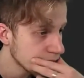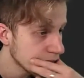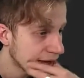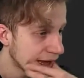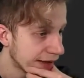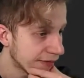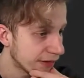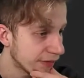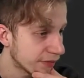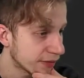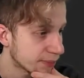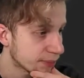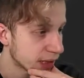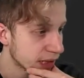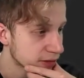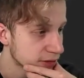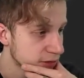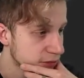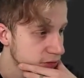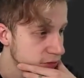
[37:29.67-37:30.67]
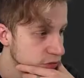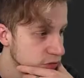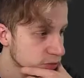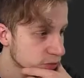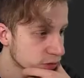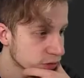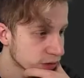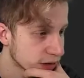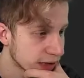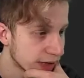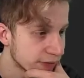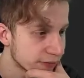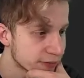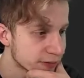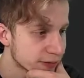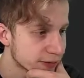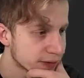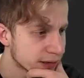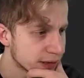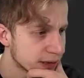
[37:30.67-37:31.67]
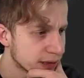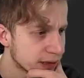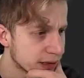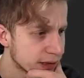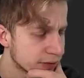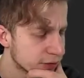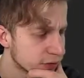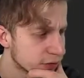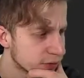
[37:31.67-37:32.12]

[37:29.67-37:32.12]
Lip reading: Have you ever practiced to use more graphs? What do